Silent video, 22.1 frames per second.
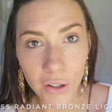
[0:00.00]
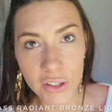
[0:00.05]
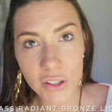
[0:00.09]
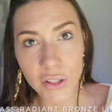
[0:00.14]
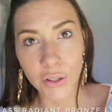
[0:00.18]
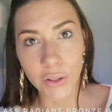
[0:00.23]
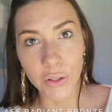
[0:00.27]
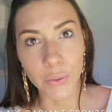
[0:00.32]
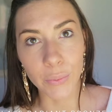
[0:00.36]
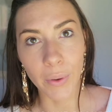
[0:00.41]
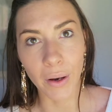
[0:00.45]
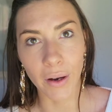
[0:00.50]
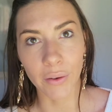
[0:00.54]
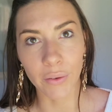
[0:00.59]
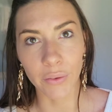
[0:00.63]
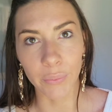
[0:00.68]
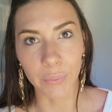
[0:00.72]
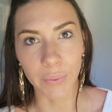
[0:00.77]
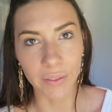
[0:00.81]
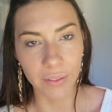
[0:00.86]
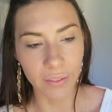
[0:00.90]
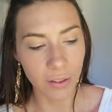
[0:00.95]
go too wild
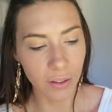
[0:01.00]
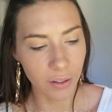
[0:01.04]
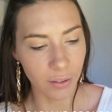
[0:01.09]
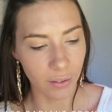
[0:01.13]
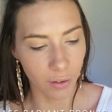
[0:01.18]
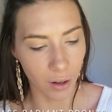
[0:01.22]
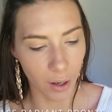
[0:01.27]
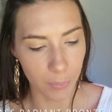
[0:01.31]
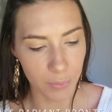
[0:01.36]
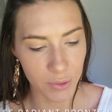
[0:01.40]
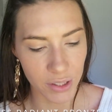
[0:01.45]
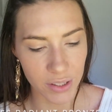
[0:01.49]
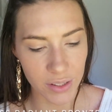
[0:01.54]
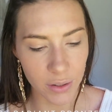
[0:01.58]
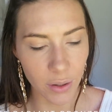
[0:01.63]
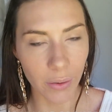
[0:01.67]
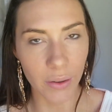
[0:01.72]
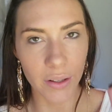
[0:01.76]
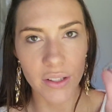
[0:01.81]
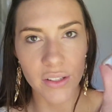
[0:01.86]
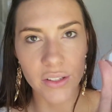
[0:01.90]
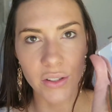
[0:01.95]
with it. I'm just
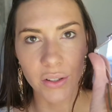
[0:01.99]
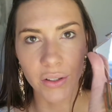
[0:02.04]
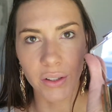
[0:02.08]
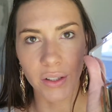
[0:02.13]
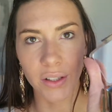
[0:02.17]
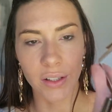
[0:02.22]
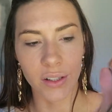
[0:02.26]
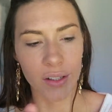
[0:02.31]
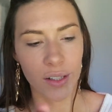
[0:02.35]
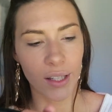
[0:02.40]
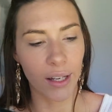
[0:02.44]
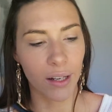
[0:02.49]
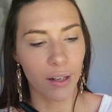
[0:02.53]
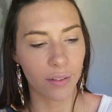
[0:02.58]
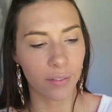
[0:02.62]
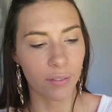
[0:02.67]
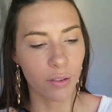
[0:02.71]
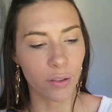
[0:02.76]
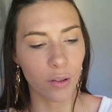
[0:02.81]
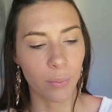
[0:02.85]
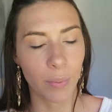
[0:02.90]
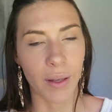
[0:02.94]
going to get a
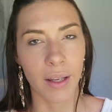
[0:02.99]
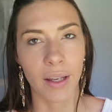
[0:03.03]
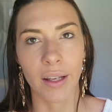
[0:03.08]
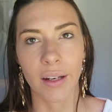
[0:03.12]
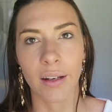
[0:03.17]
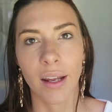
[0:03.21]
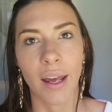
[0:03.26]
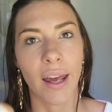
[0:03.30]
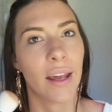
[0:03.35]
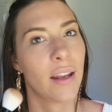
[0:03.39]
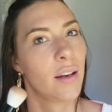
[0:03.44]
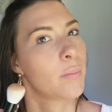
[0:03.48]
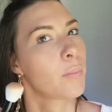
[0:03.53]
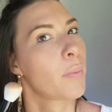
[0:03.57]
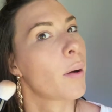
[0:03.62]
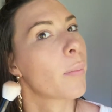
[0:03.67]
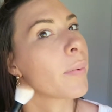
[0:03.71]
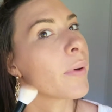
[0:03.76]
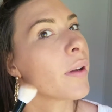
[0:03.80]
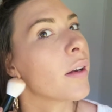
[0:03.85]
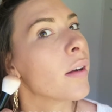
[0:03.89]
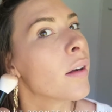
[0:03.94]
little bit and
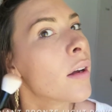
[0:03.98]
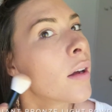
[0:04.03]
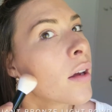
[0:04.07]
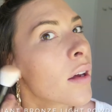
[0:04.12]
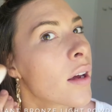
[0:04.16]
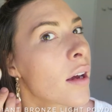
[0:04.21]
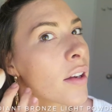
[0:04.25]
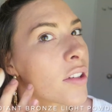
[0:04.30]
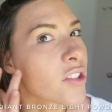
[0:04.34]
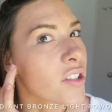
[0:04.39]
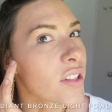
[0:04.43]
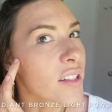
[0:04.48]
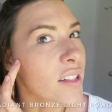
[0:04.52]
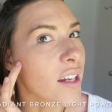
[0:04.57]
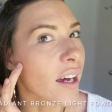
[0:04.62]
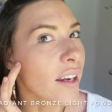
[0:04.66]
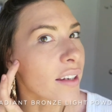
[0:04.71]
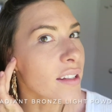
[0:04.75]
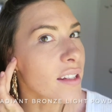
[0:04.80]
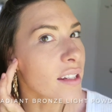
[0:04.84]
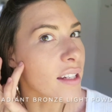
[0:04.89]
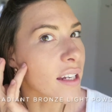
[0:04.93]
pop it just
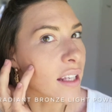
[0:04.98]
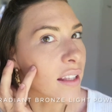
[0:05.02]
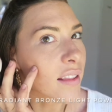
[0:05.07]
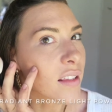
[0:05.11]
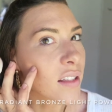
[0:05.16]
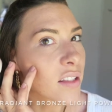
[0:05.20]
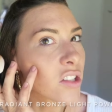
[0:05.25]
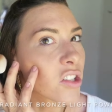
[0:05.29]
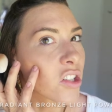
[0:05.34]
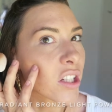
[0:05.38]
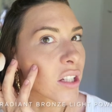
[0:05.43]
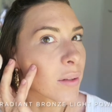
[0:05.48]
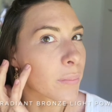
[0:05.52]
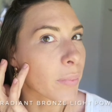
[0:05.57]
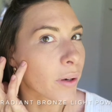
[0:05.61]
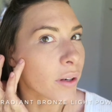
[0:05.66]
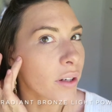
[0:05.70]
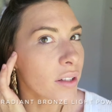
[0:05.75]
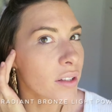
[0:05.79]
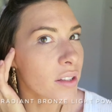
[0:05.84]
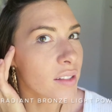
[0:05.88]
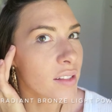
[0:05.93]
underneath the
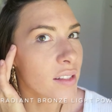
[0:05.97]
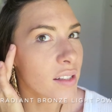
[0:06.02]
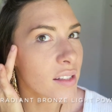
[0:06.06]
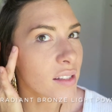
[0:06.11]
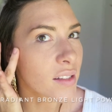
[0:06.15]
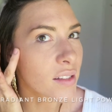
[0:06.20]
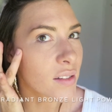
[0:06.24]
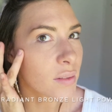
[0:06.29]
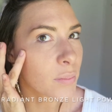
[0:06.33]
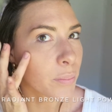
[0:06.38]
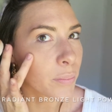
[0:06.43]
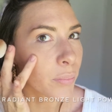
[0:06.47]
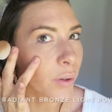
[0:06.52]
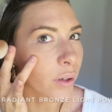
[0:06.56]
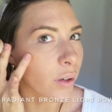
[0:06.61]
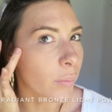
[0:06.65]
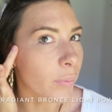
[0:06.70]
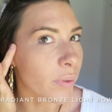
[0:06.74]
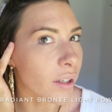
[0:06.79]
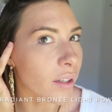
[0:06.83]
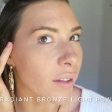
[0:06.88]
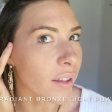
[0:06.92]
cheekbone because this is
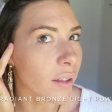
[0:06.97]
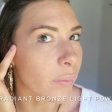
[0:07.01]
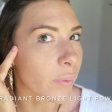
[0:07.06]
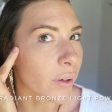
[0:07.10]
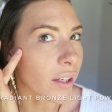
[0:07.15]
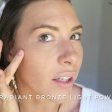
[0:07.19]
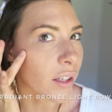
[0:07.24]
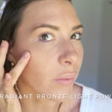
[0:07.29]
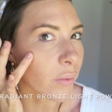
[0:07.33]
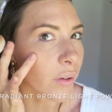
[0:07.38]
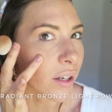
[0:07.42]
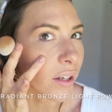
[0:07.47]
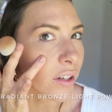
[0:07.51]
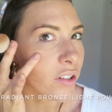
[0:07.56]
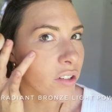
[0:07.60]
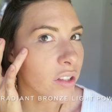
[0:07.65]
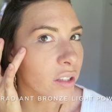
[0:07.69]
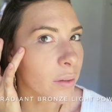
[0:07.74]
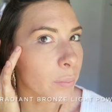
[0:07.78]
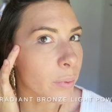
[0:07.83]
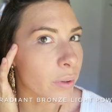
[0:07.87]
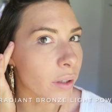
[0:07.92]
predominantly where you would
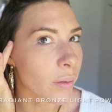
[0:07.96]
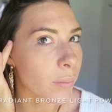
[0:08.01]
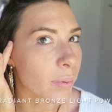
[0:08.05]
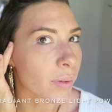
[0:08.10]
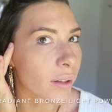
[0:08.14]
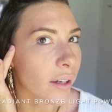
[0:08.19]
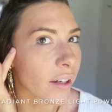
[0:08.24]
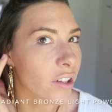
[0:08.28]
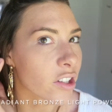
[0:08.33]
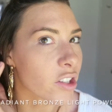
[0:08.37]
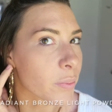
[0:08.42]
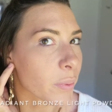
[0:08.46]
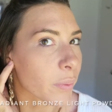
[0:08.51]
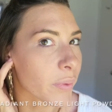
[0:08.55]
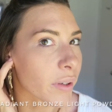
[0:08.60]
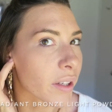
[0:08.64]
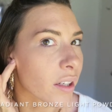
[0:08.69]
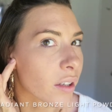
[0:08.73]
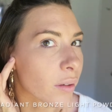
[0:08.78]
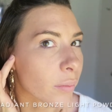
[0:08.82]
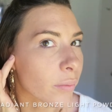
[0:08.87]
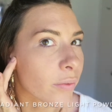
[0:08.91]
actually put your blush, but we're
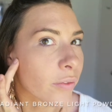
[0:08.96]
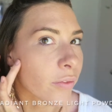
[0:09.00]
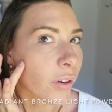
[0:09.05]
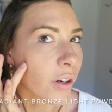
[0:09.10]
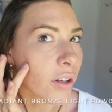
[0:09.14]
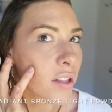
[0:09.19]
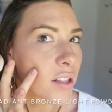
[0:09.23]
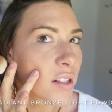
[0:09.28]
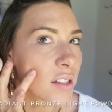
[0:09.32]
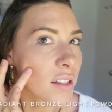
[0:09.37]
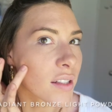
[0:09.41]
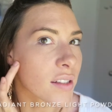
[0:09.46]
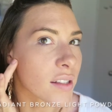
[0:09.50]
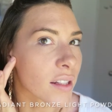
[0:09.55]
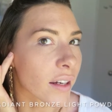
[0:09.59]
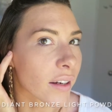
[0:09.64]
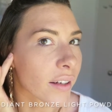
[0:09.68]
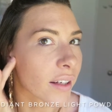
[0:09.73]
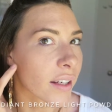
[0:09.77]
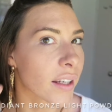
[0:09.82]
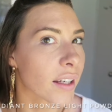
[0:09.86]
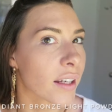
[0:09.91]
going to focus it
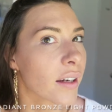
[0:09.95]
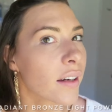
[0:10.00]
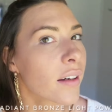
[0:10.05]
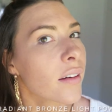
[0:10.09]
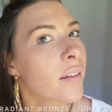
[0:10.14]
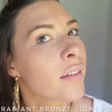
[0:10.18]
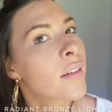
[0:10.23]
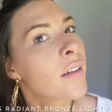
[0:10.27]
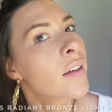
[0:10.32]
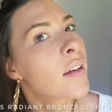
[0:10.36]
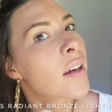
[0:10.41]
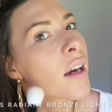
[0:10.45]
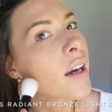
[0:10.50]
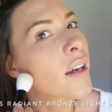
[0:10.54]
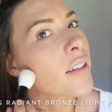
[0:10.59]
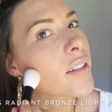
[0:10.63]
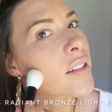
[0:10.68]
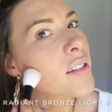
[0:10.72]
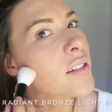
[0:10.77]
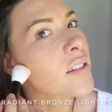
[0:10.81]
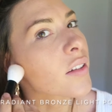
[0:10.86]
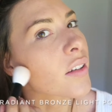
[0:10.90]
down here and
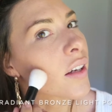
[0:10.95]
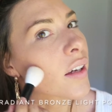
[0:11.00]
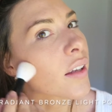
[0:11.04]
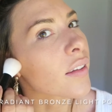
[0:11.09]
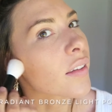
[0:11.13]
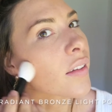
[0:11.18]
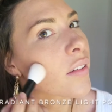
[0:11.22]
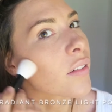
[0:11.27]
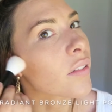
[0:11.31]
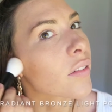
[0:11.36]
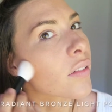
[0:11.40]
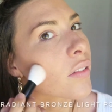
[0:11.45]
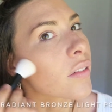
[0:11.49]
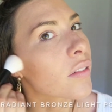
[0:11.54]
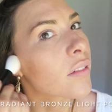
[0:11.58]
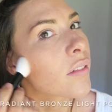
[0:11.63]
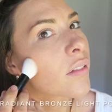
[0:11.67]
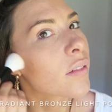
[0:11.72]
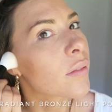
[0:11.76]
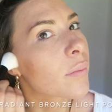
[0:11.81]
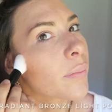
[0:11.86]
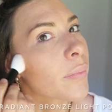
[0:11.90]
just do a little
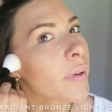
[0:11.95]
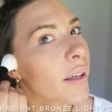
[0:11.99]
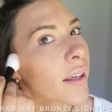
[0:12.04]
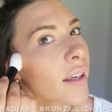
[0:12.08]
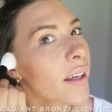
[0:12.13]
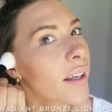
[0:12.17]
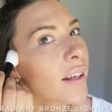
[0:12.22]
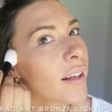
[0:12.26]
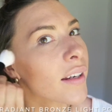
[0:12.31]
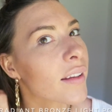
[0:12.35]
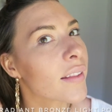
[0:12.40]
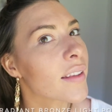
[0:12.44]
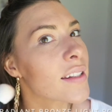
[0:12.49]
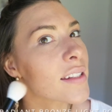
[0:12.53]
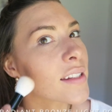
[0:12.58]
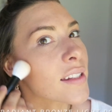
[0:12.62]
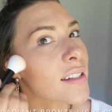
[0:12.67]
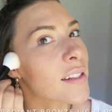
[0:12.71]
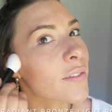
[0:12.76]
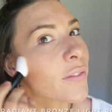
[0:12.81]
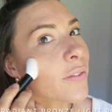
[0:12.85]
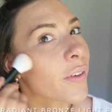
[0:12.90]
bit. And this
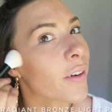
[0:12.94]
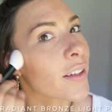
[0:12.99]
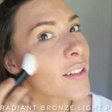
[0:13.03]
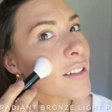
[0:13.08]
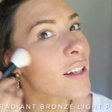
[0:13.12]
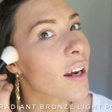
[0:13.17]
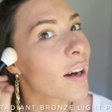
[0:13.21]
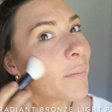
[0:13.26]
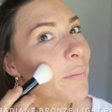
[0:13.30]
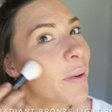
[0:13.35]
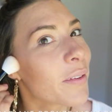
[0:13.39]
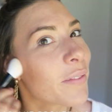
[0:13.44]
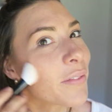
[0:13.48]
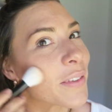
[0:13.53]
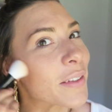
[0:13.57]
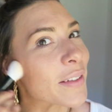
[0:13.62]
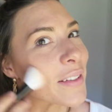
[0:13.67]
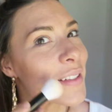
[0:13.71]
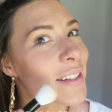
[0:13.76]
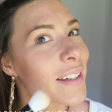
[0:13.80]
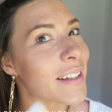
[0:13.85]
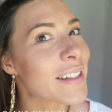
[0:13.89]
is the first time I've
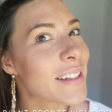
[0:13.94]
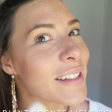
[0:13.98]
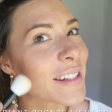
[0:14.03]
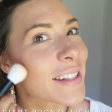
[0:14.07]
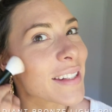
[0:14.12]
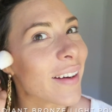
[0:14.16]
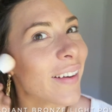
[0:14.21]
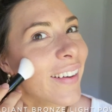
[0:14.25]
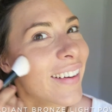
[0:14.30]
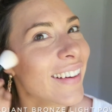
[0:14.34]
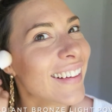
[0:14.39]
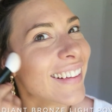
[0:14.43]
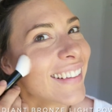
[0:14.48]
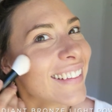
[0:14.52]
used it, so